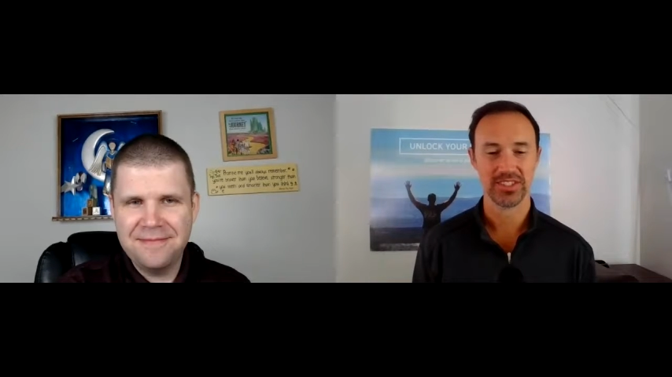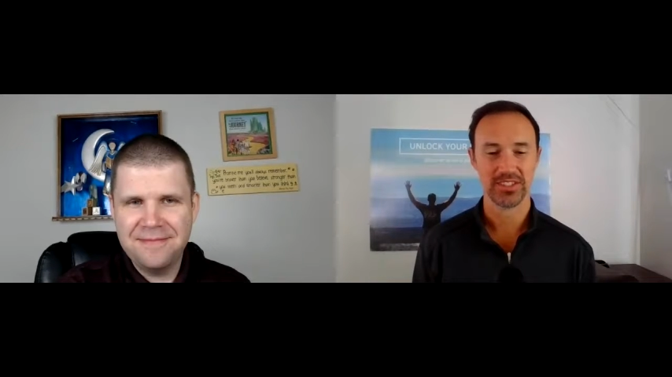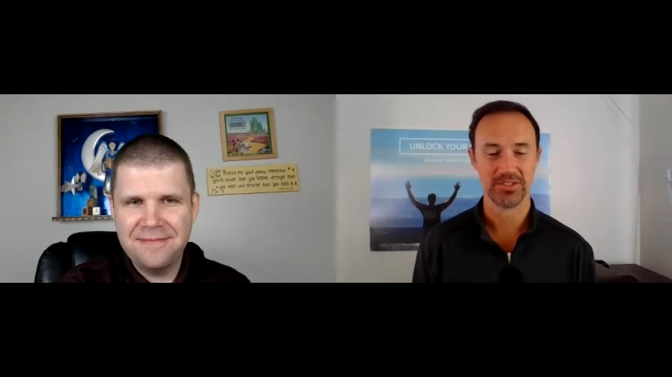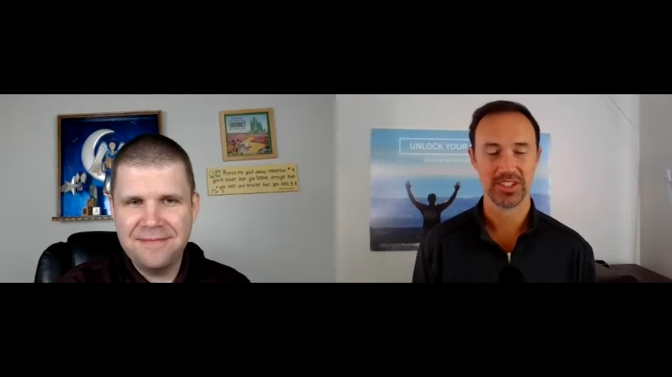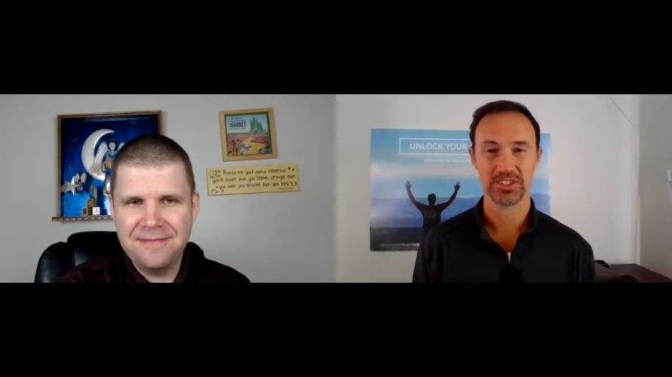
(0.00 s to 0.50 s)
Speaker 1: to
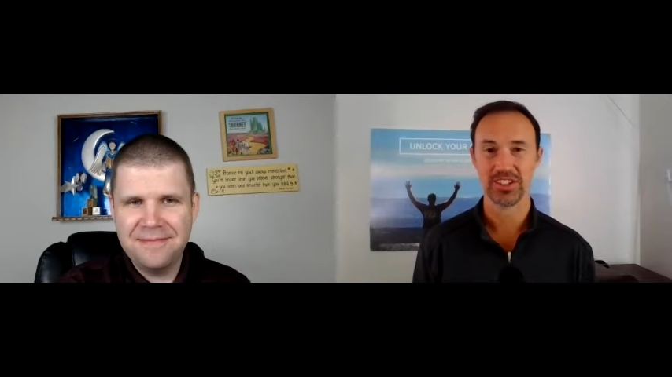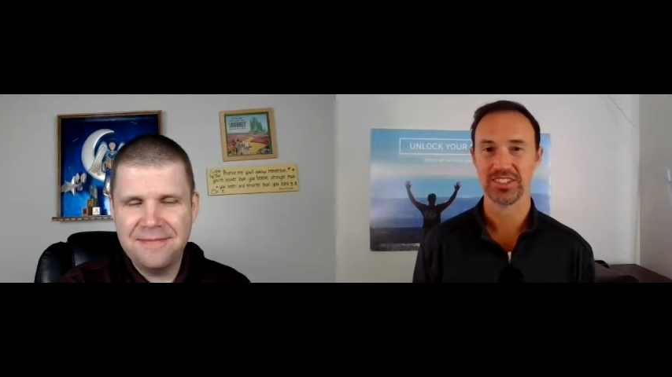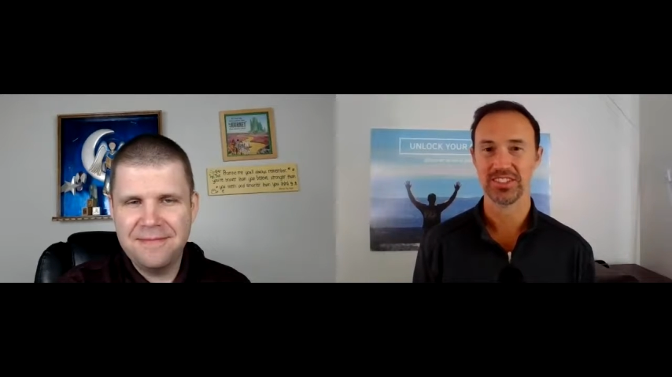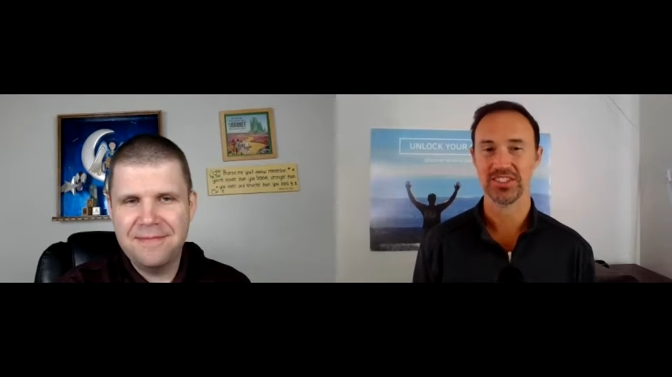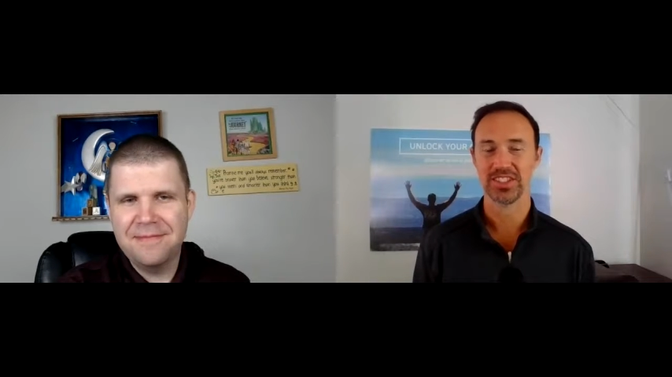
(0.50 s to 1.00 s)
everything
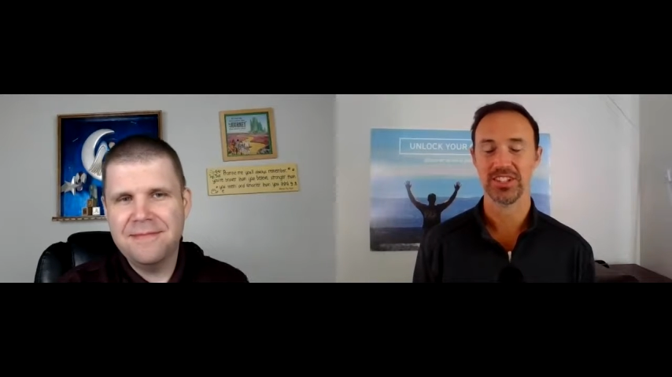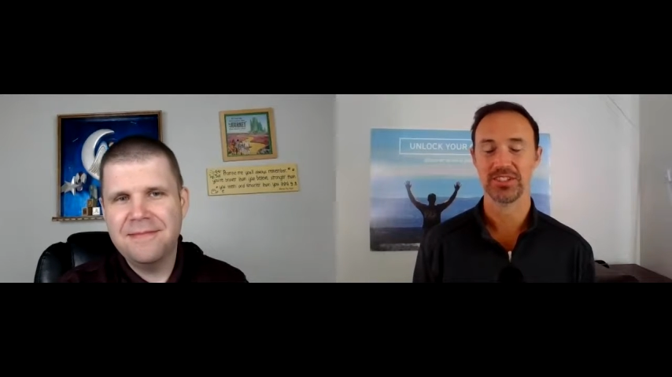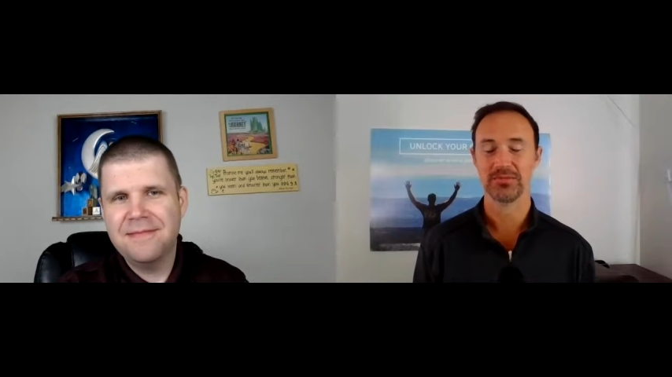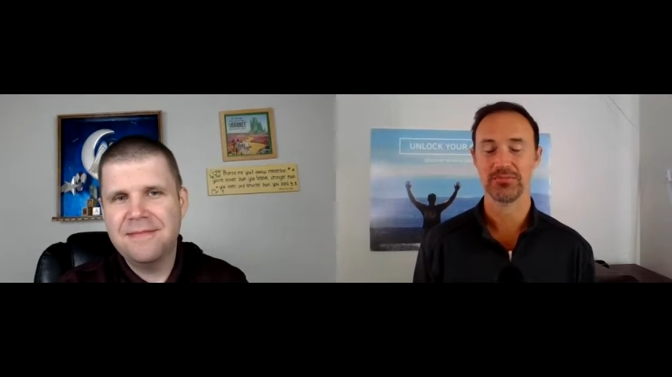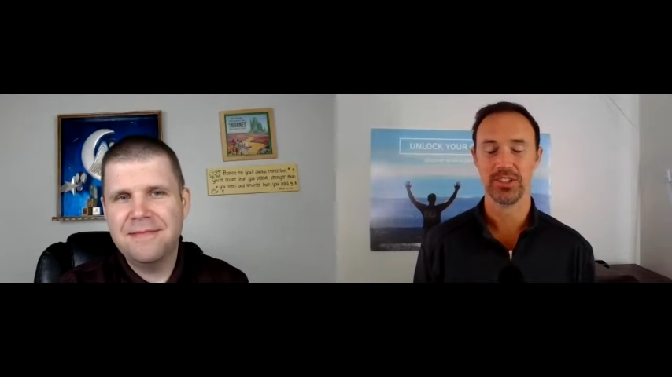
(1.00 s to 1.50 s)
Jonathan shared.
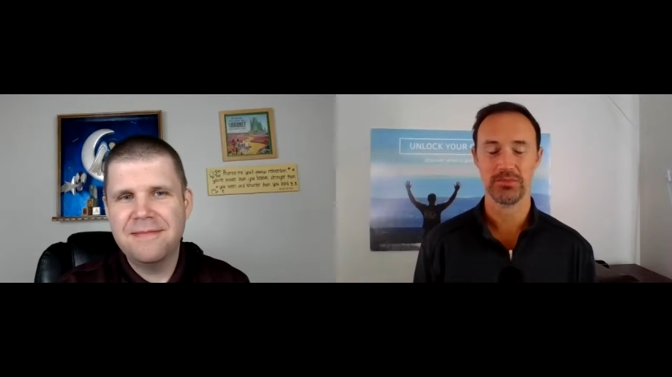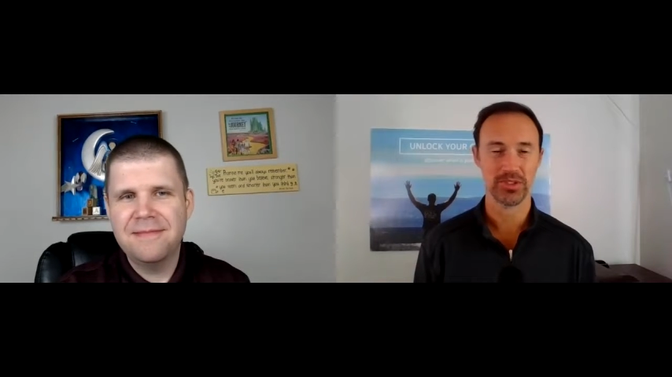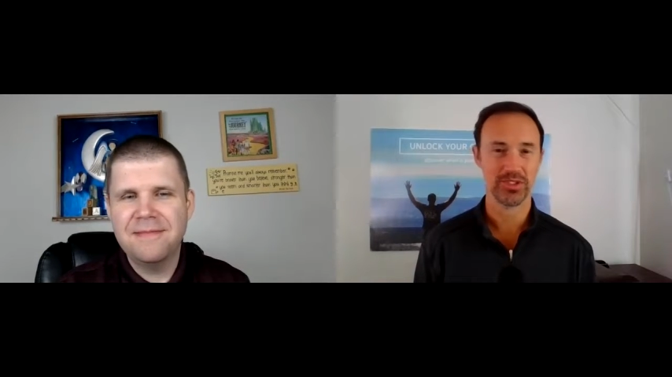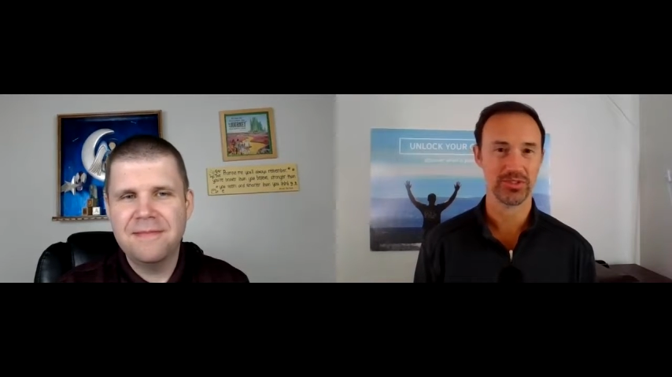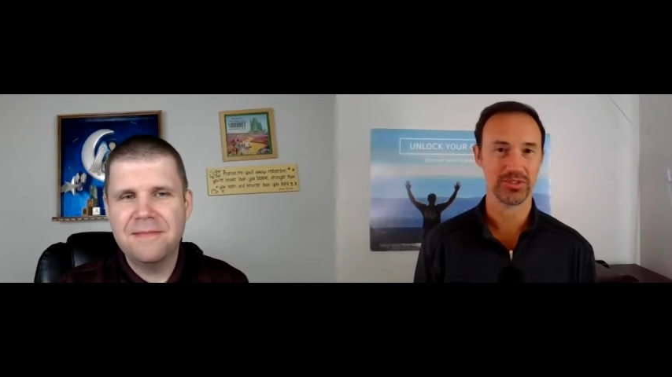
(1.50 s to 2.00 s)
What a beautiful